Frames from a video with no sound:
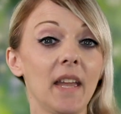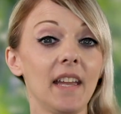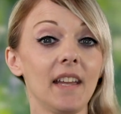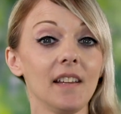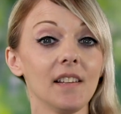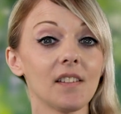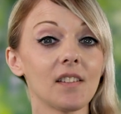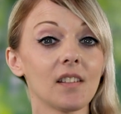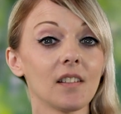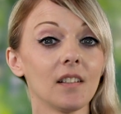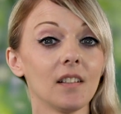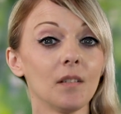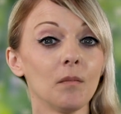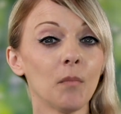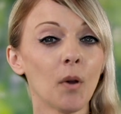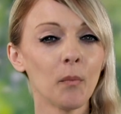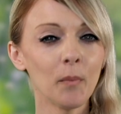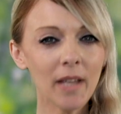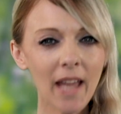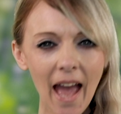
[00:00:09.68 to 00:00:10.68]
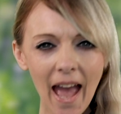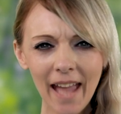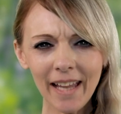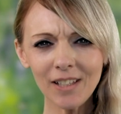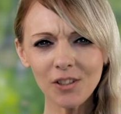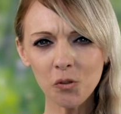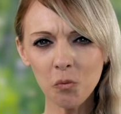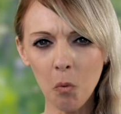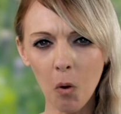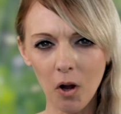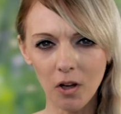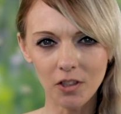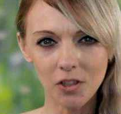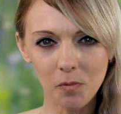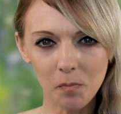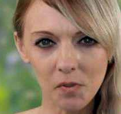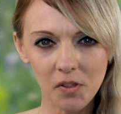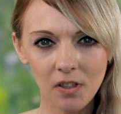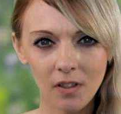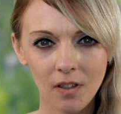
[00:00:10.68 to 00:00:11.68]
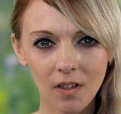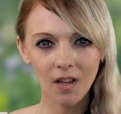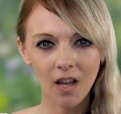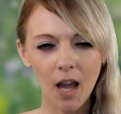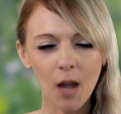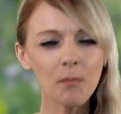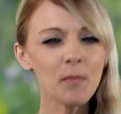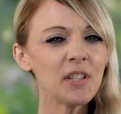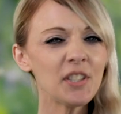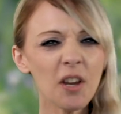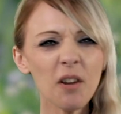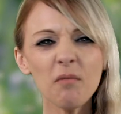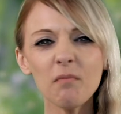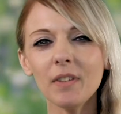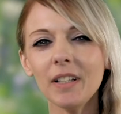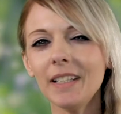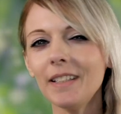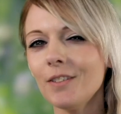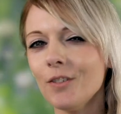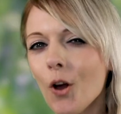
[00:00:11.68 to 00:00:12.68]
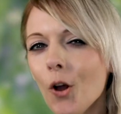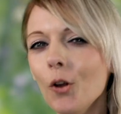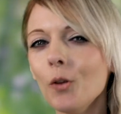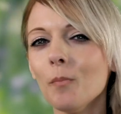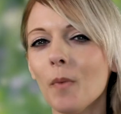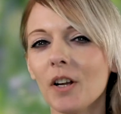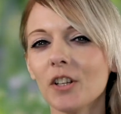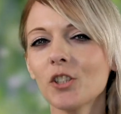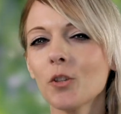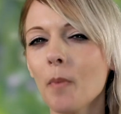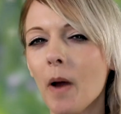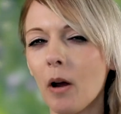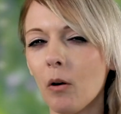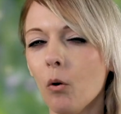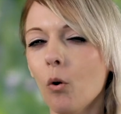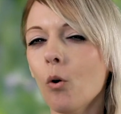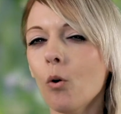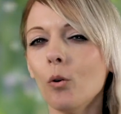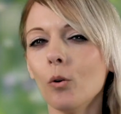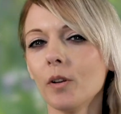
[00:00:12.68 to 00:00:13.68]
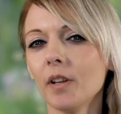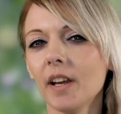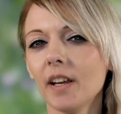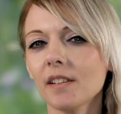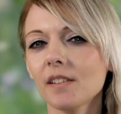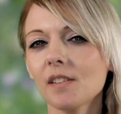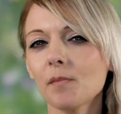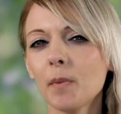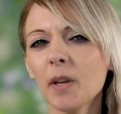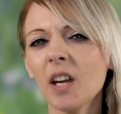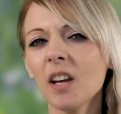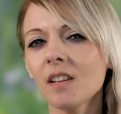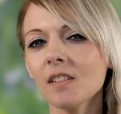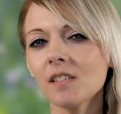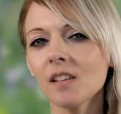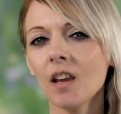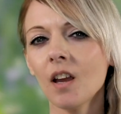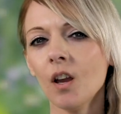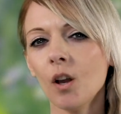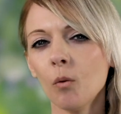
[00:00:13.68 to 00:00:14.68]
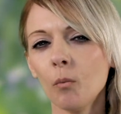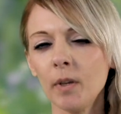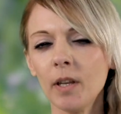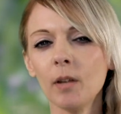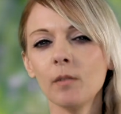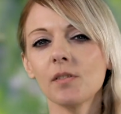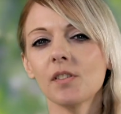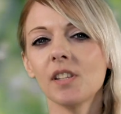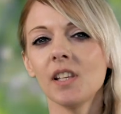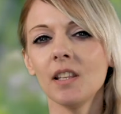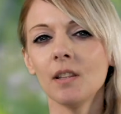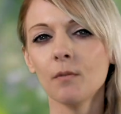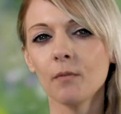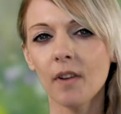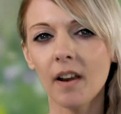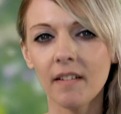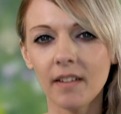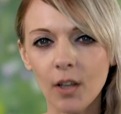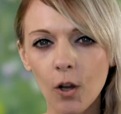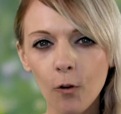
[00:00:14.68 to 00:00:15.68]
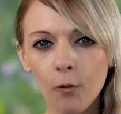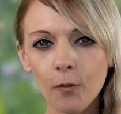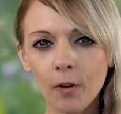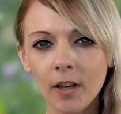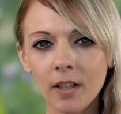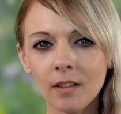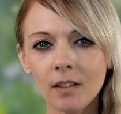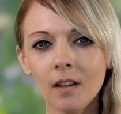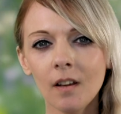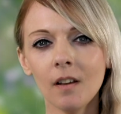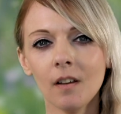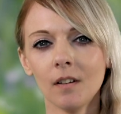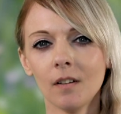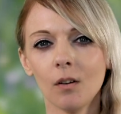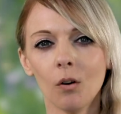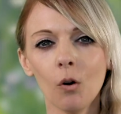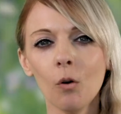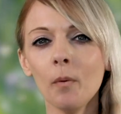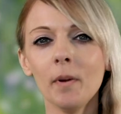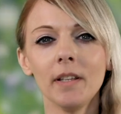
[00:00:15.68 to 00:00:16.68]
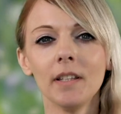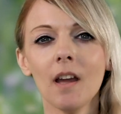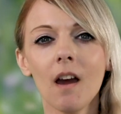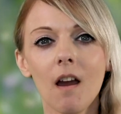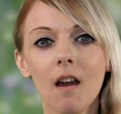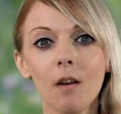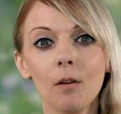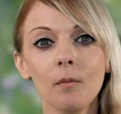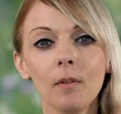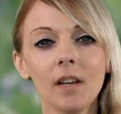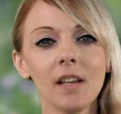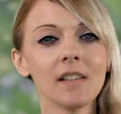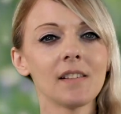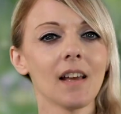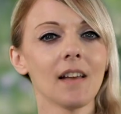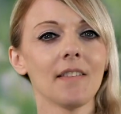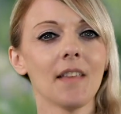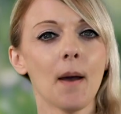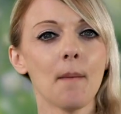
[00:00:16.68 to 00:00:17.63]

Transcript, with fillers: bees, but we hate wasps. And we don't really know much about hornets because we don't see them very often. All we know is that